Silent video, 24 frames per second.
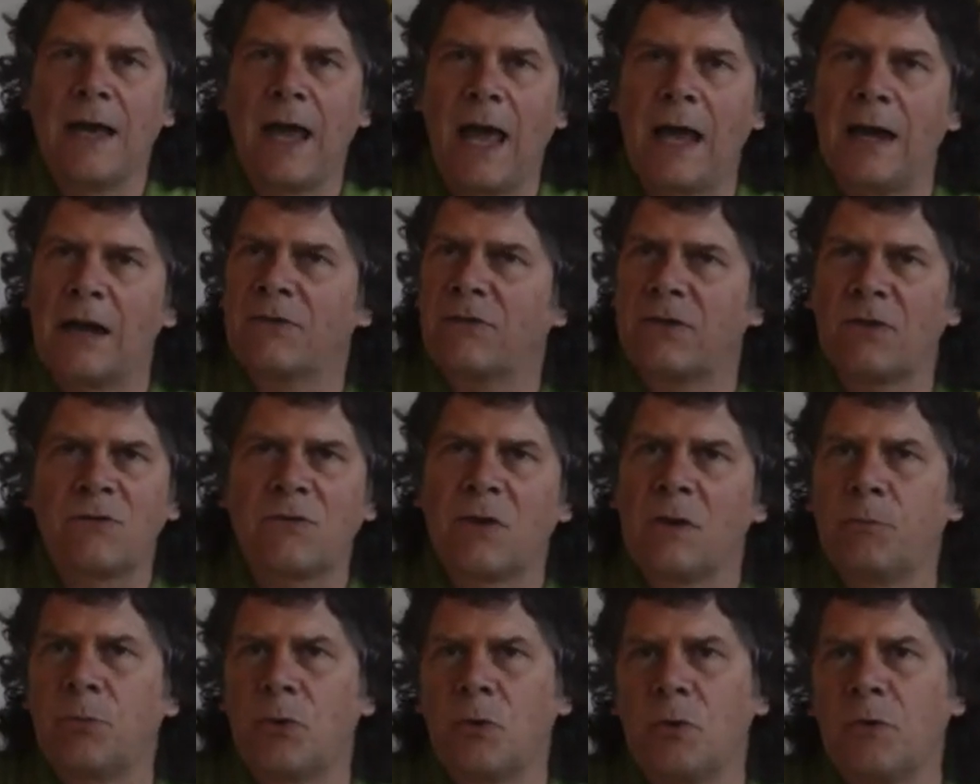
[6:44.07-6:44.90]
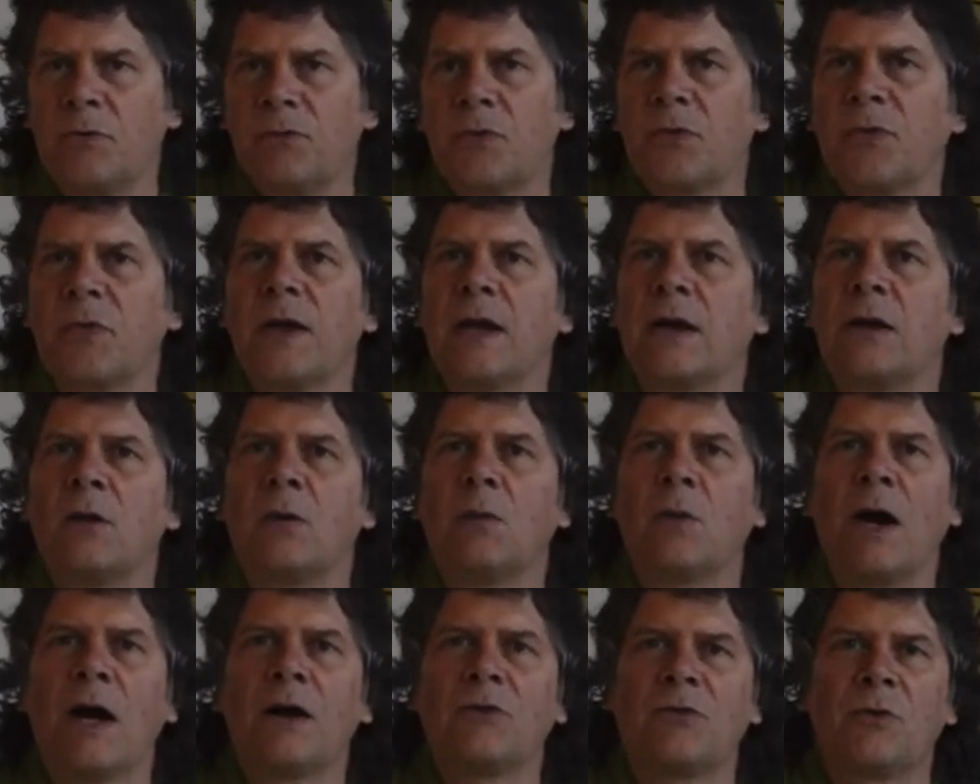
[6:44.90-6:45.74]
And it's just a beautiful thing to
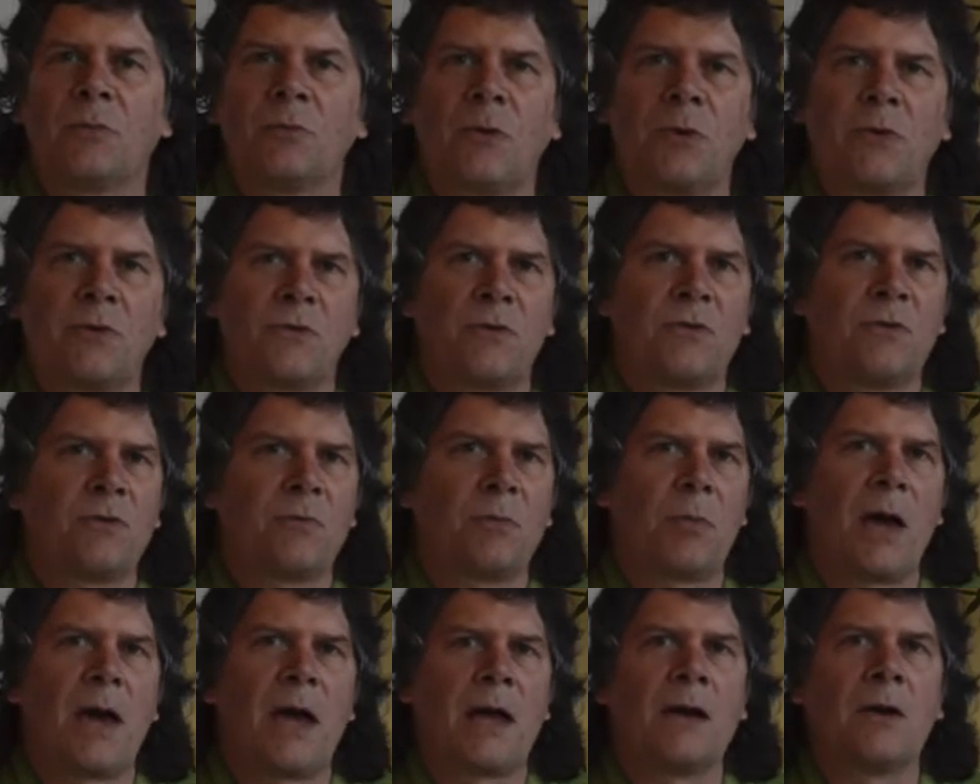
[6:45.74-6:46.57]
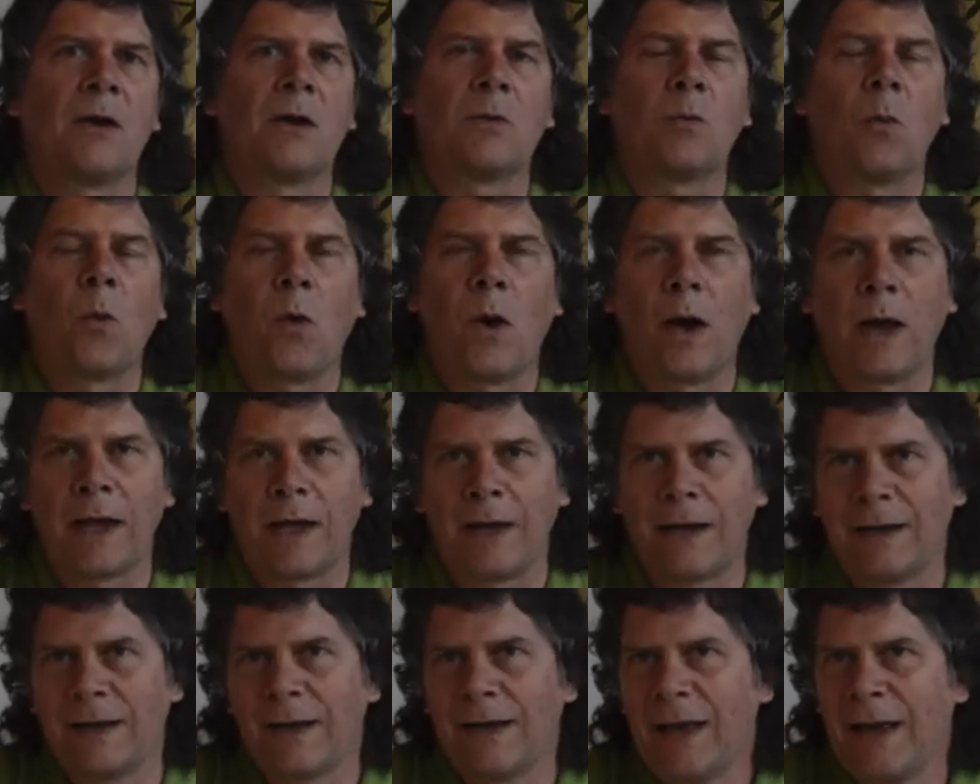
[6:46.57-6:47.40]
watch a person's spine
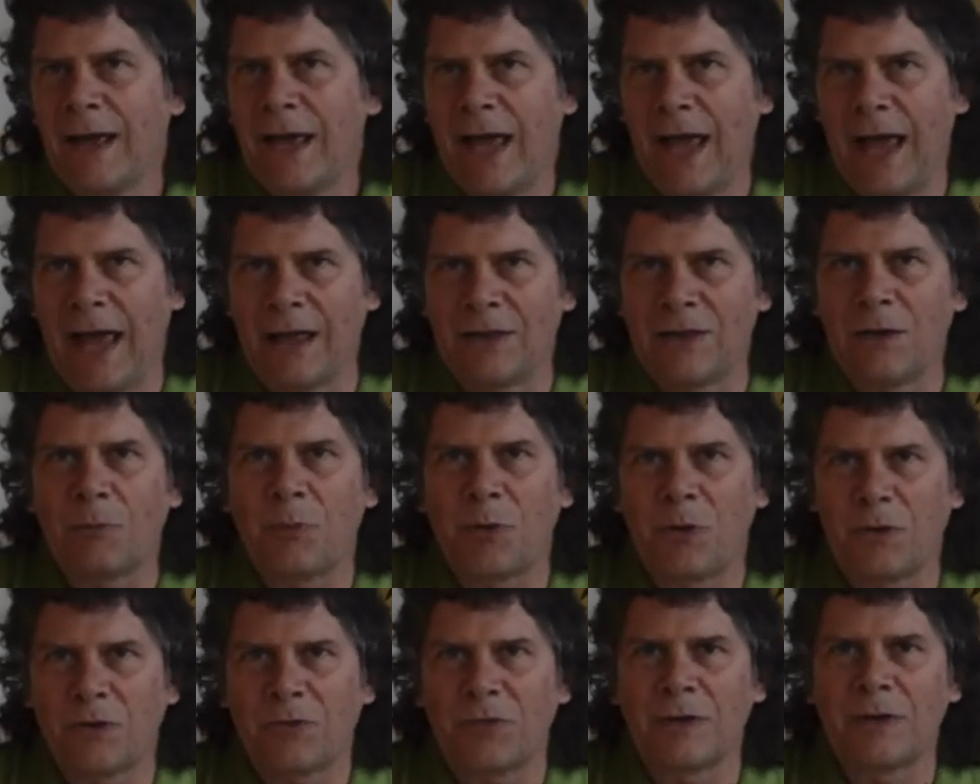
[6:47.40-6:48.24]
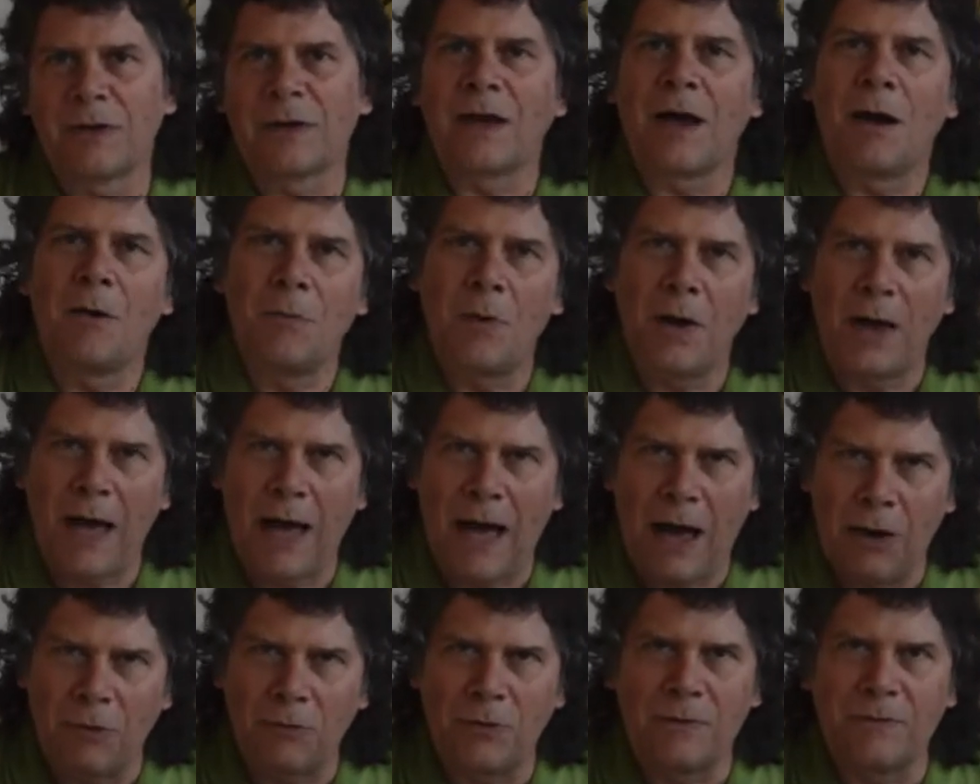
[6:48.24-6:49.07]
unwind and the person come
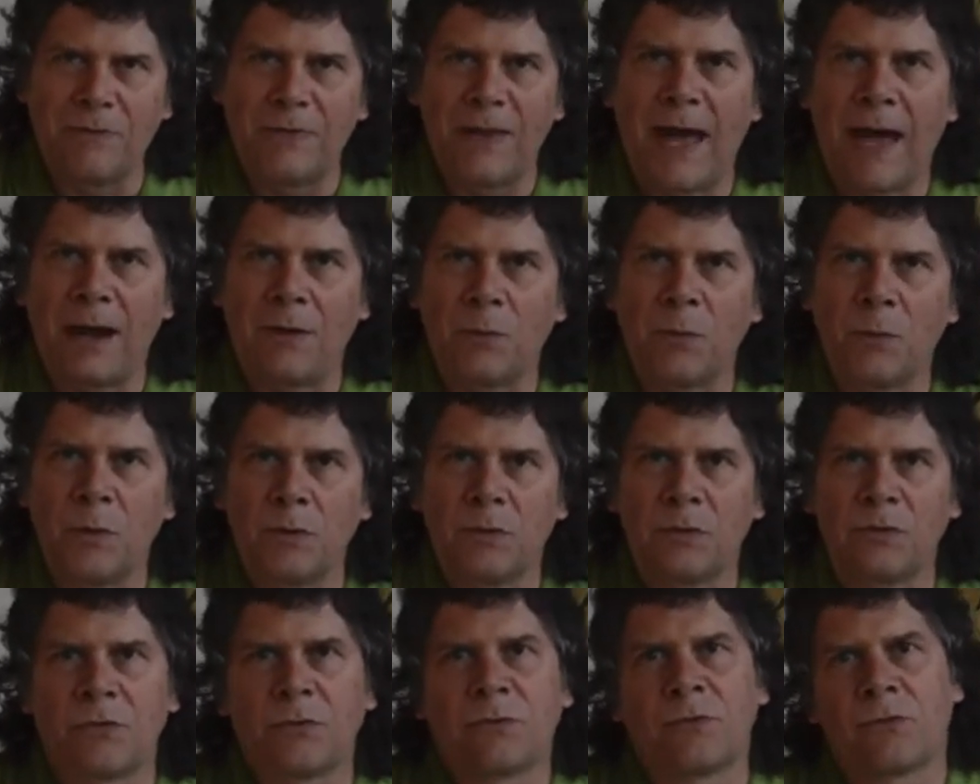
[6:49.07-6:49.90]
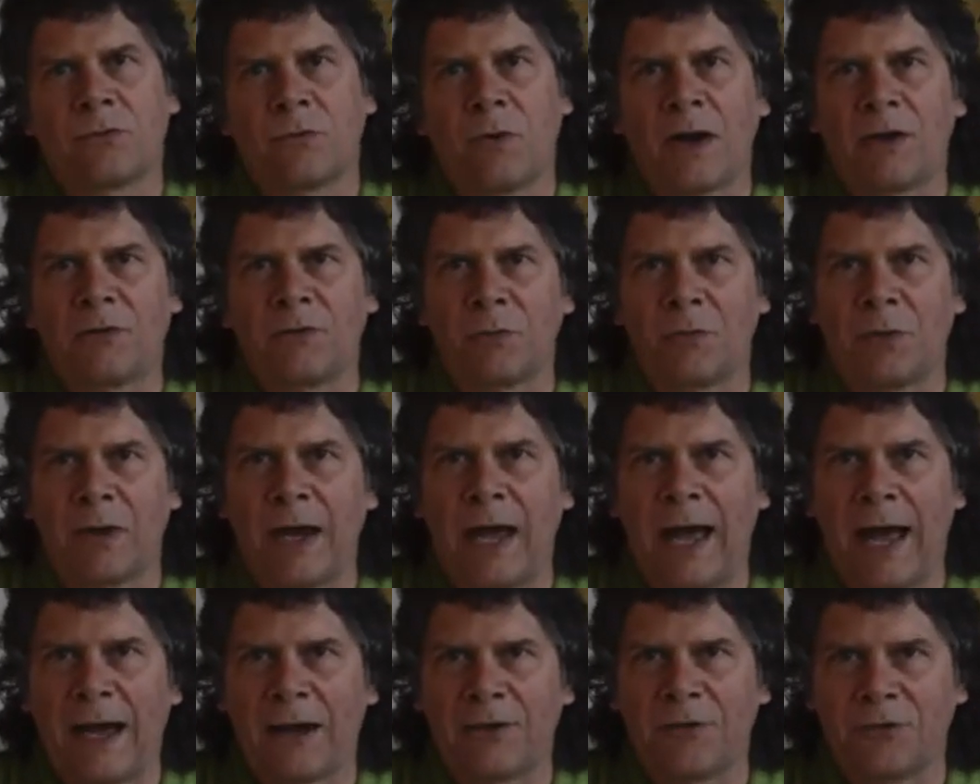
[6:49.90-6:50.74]
out of that real stress
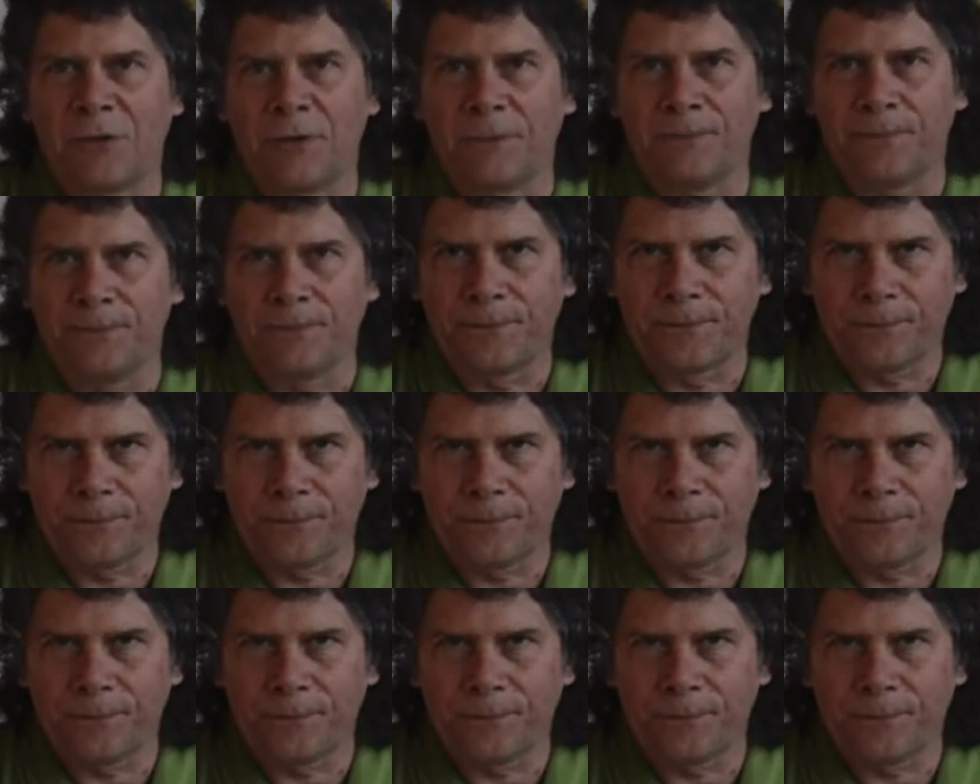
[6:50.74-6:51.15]
reaction.